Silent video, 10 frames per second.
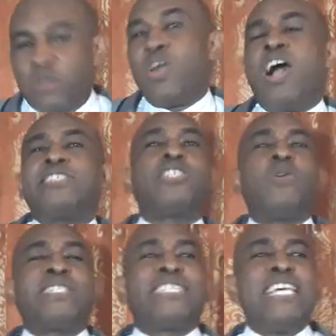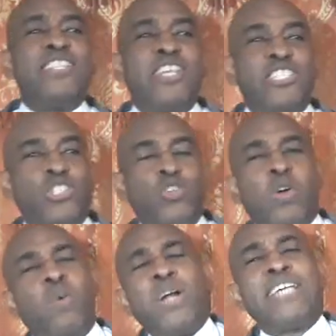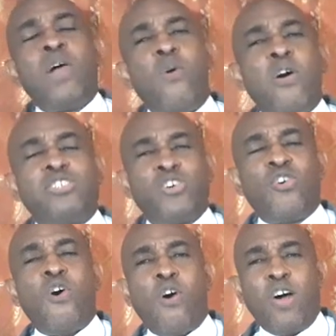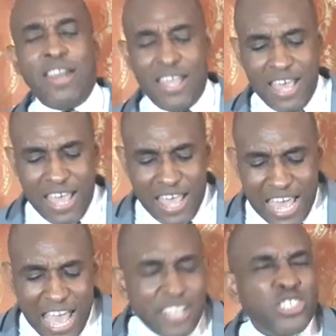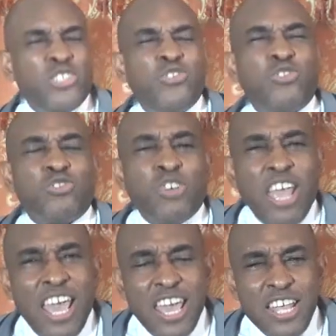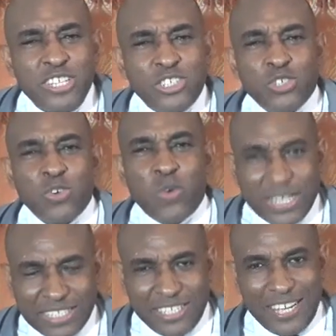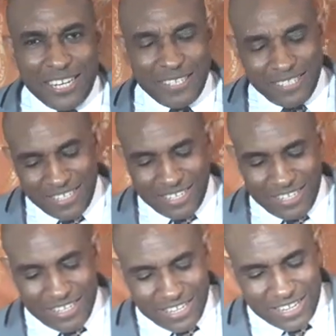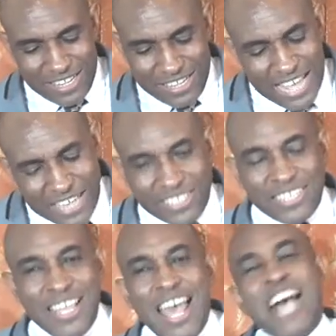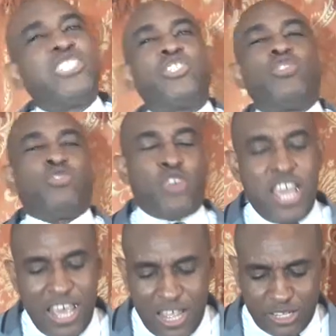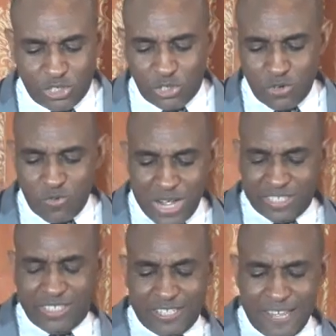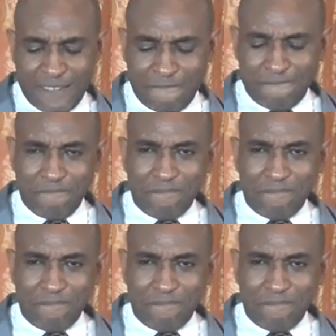but we also see in this story what I want to call a strange question. Yes, a strange question.